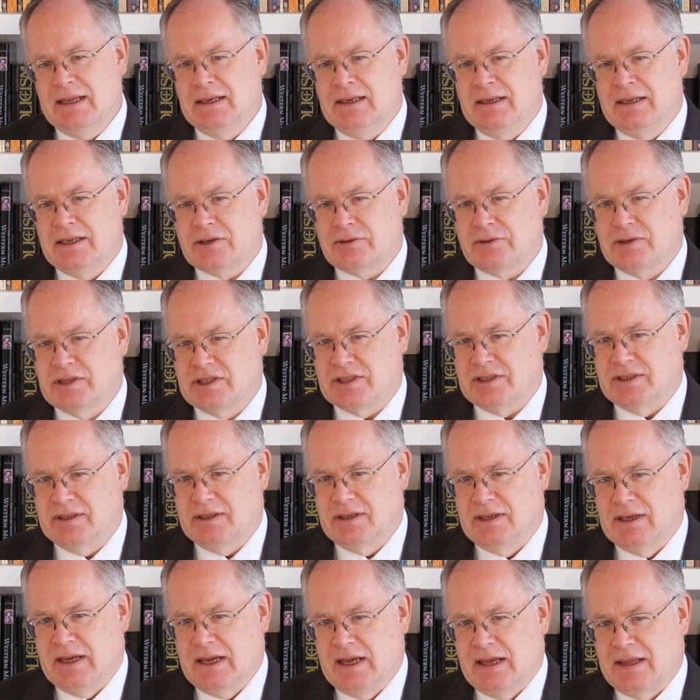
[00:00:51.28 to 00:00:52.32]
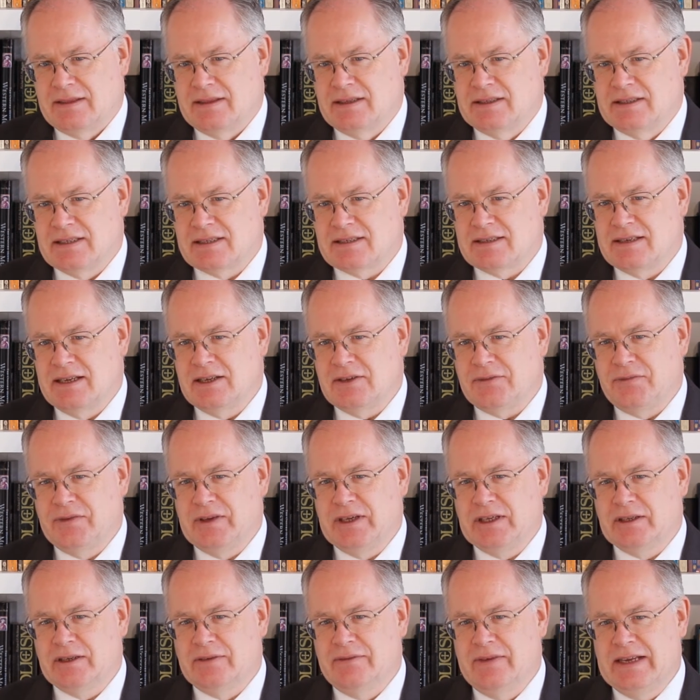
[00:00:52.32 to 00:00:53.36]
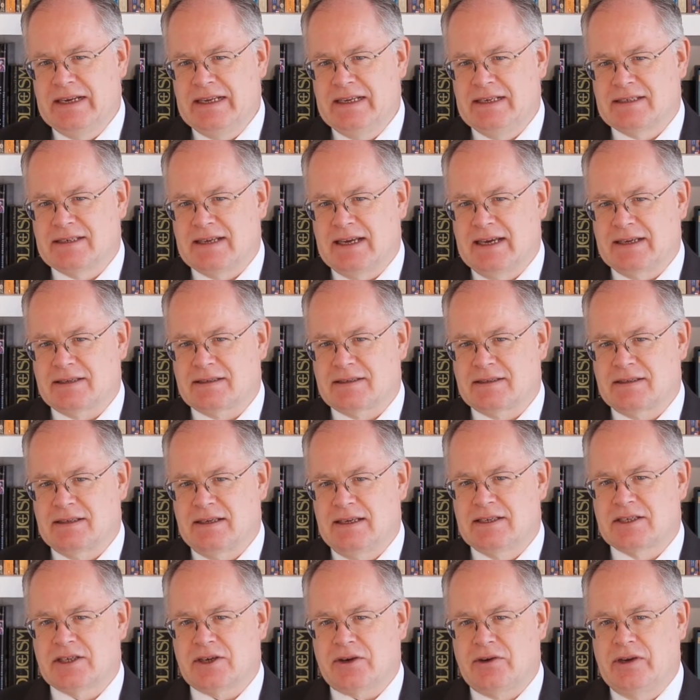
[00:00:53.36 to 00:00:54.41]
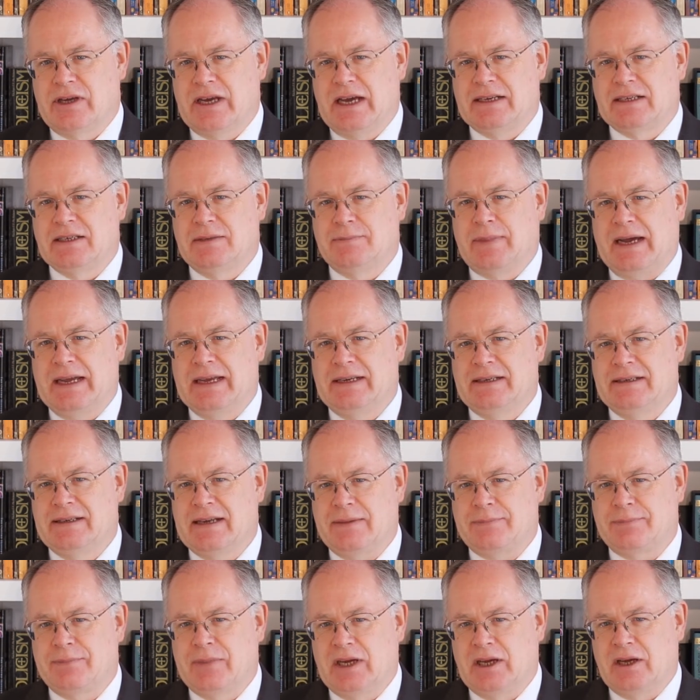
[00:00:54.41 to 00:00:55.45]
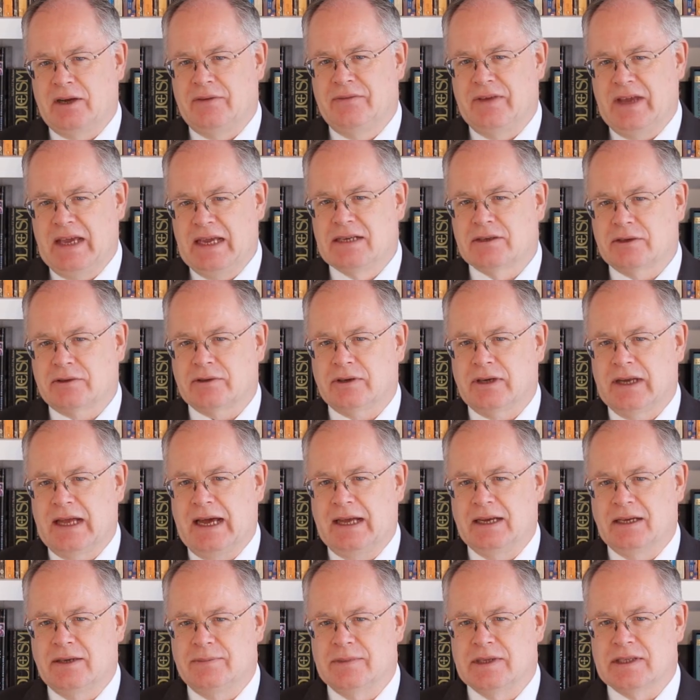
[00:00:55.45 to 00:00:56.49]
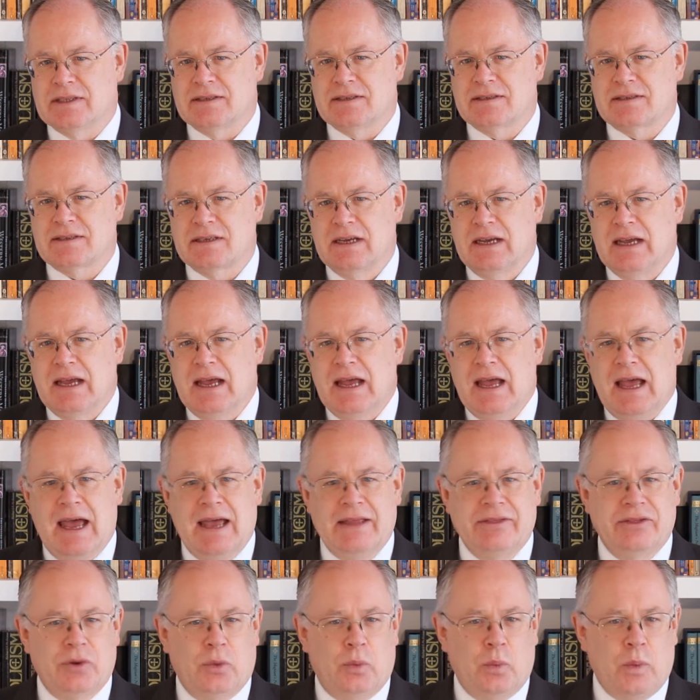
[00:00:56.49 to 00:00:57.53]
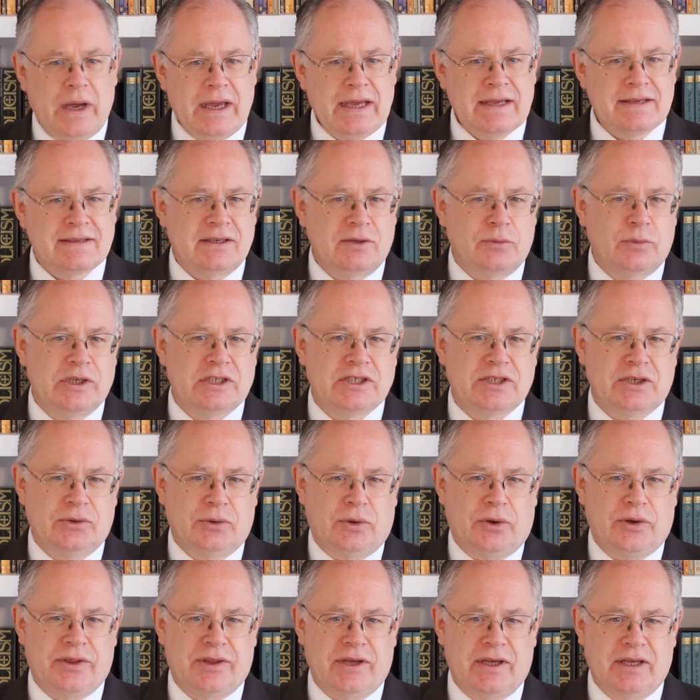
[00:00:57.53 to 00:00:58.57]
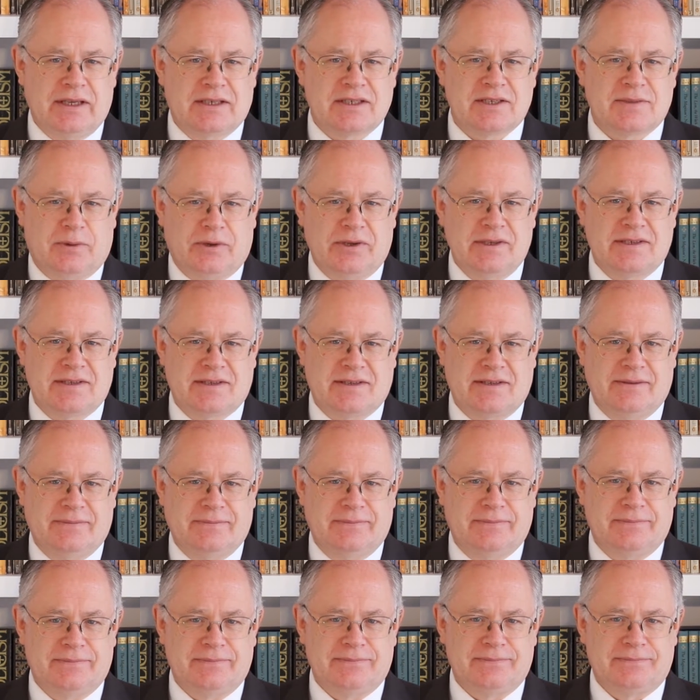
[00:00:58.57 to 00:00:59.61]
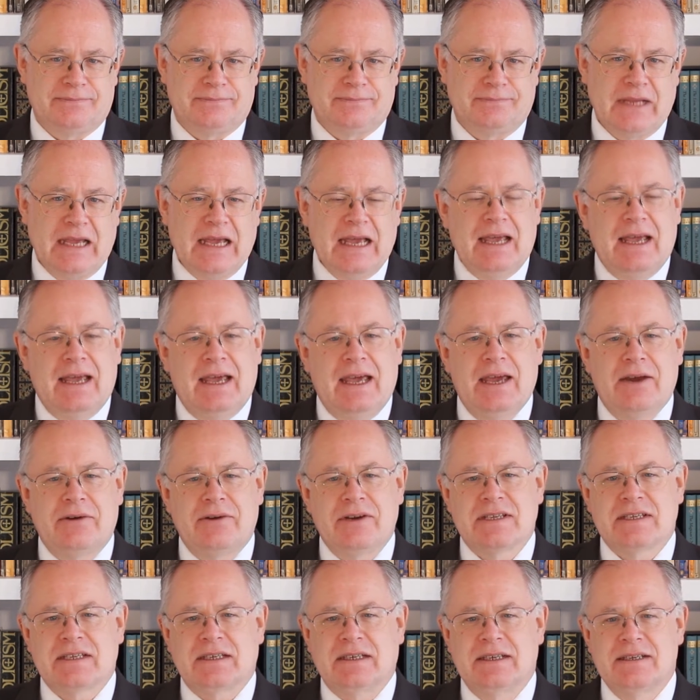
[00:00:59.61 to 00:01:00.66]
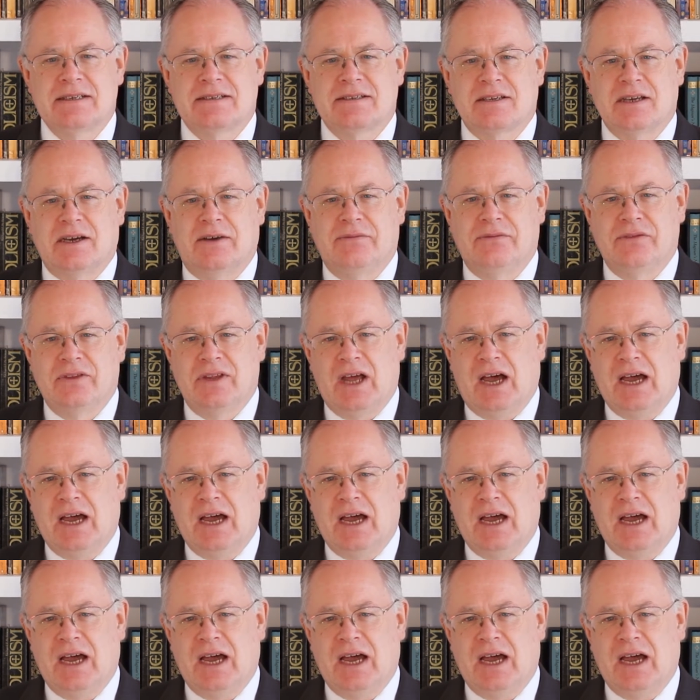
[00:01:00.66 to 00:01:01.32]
In literature, the distinct feel of any text is created by a number of integral elements and the ways in which an author exploits them. Here is a list of